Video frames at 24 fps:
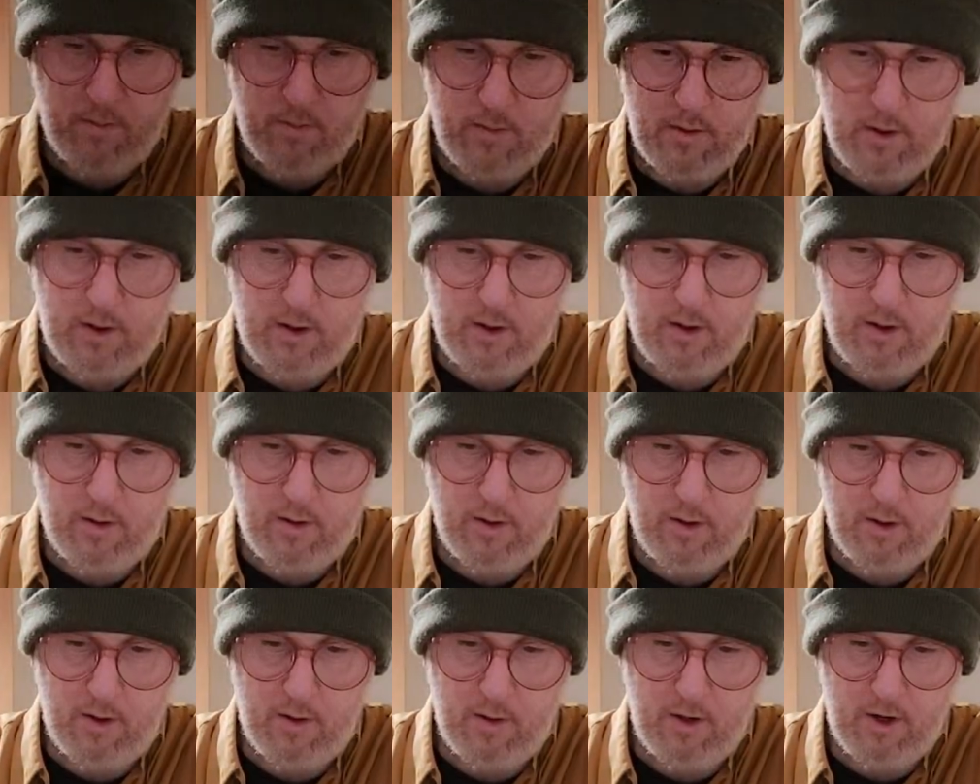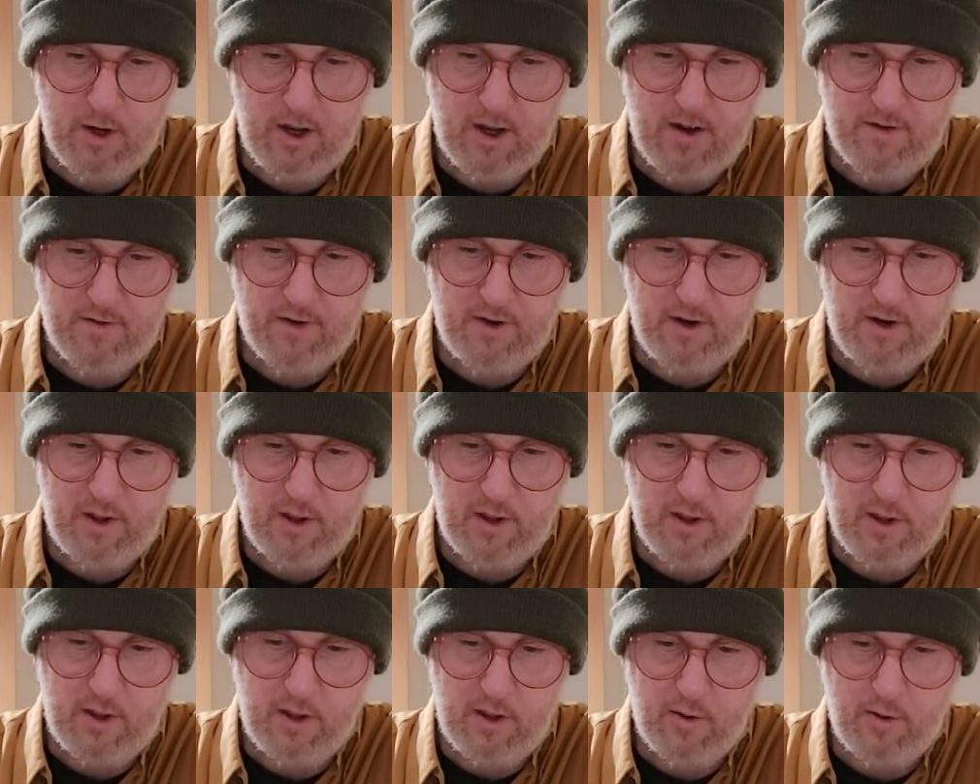I don't want to have another
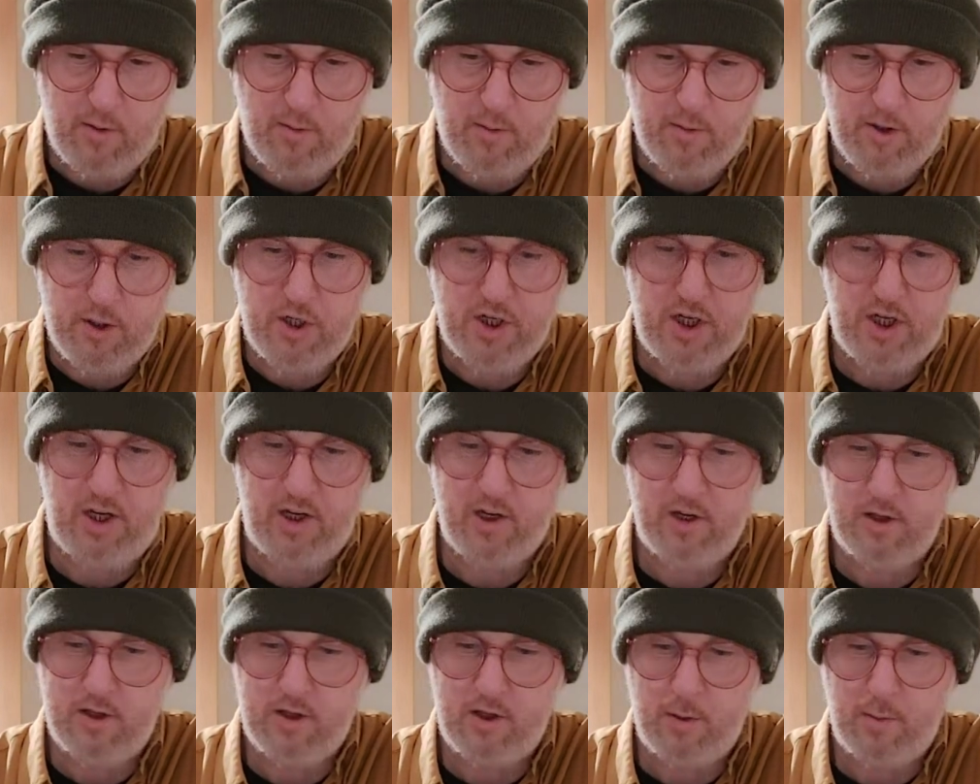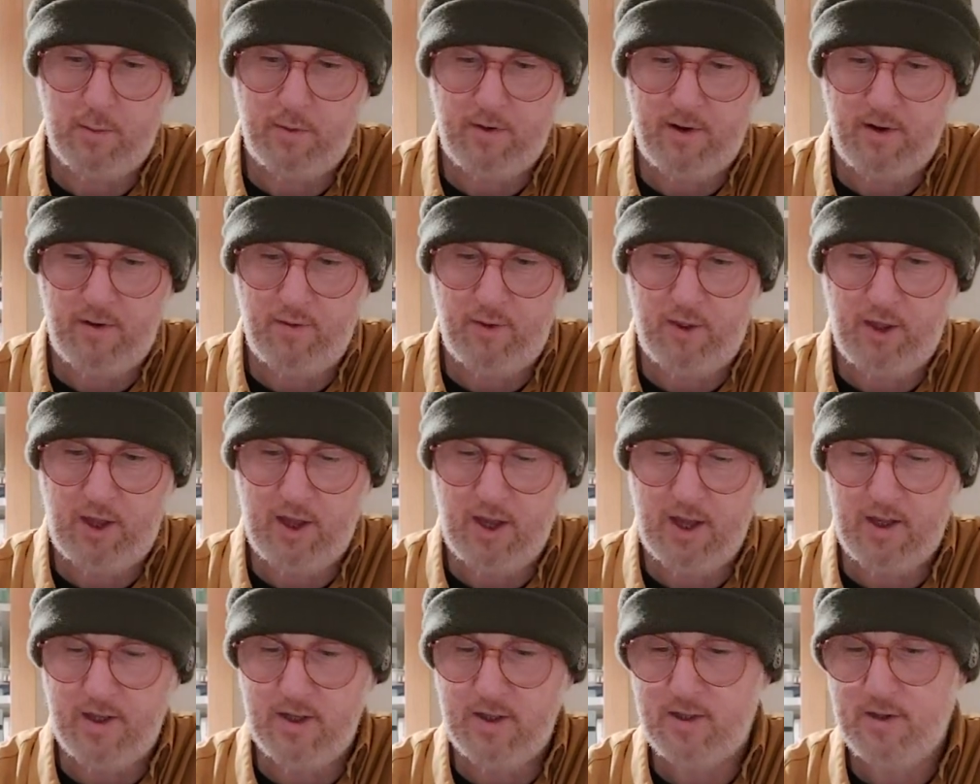sewing machine on top of everything
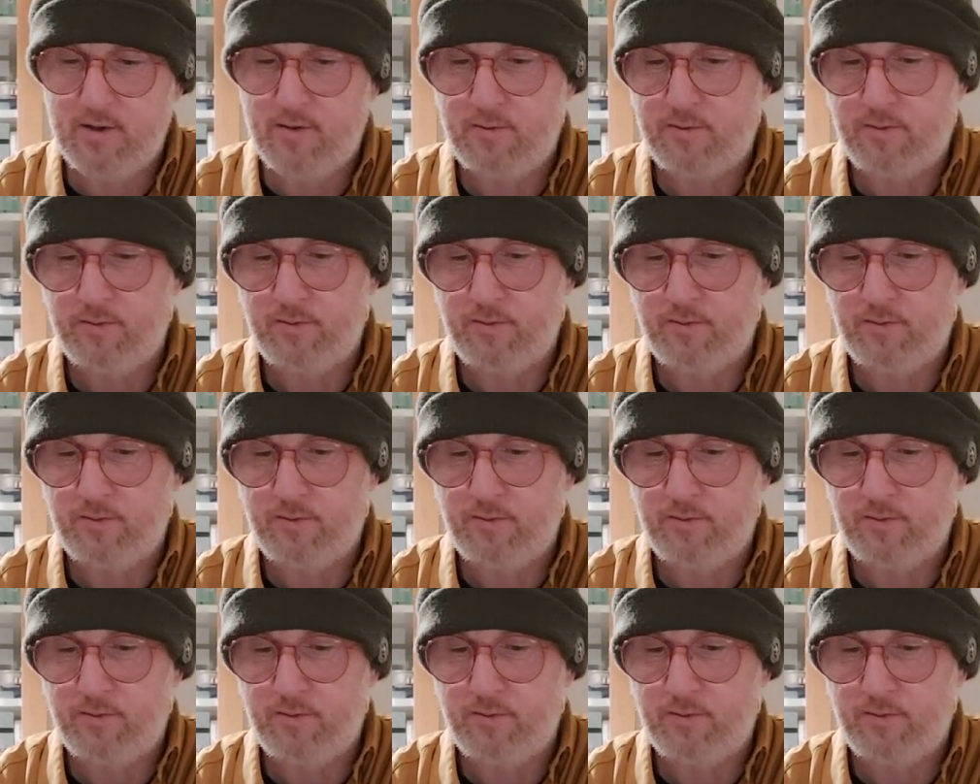else.